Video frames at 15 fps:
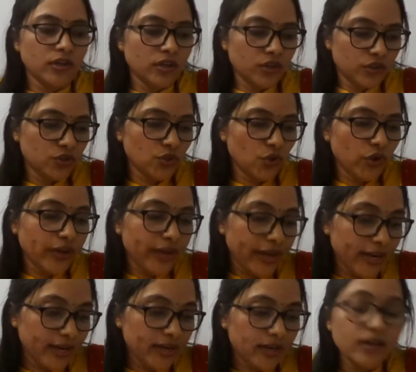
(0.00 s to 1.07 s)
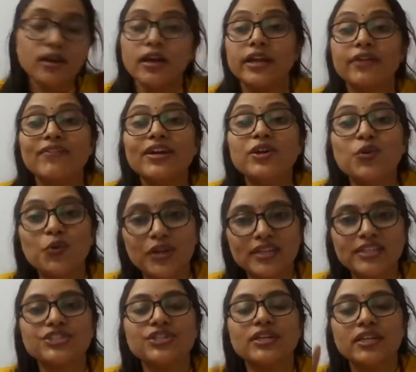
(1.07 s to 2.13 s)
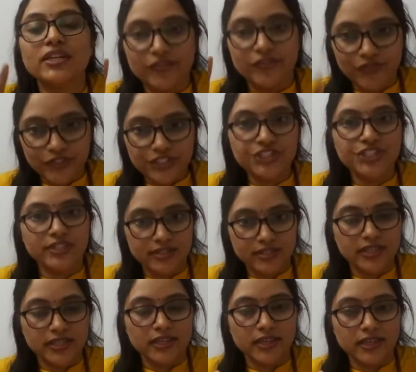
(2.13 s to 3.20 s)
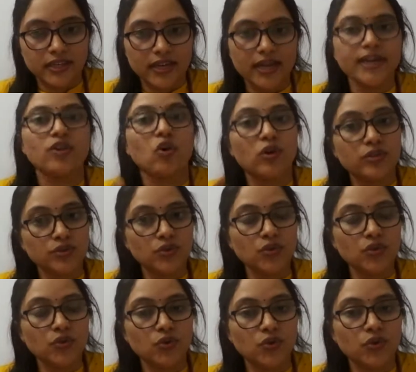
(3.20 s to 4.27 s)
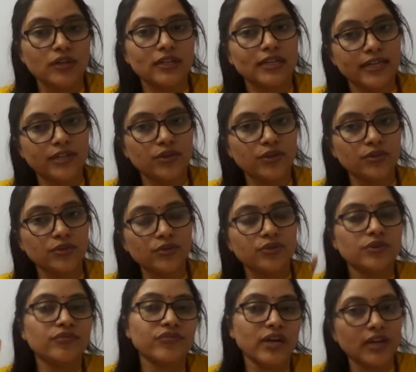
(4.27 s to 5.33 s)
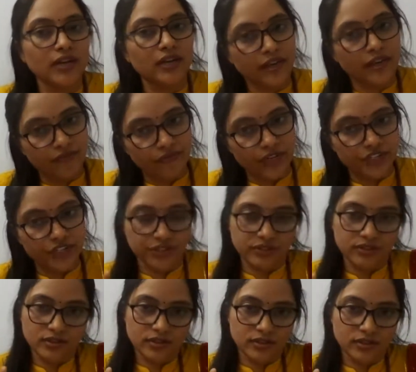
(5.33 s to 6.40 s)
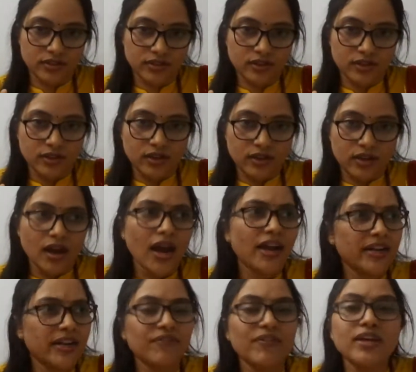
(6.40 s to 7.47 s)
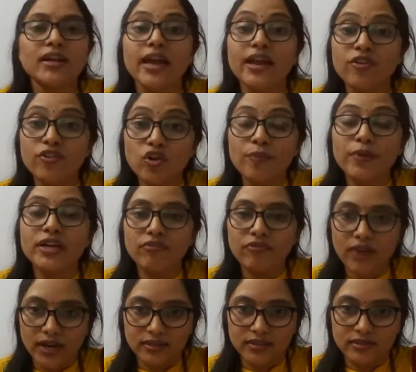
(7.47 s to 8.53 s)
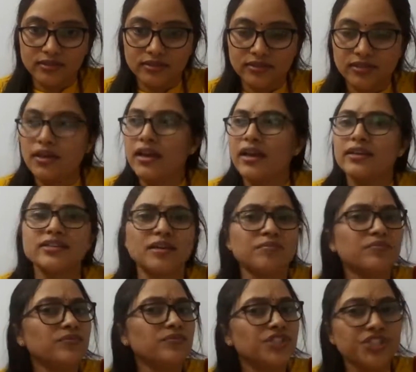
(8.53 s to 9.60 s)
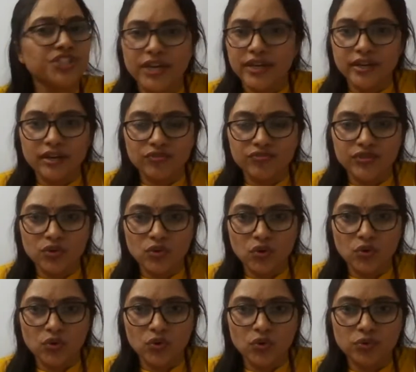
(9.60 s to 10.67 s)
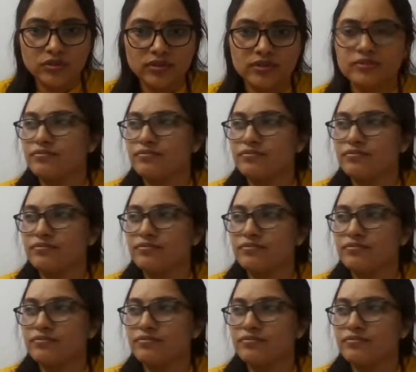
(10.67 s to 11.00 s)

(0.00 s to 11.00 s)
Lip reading: So here even nutritional deficiency can also lead to fungal infection, and even environmental factors, some sharing of the clothes,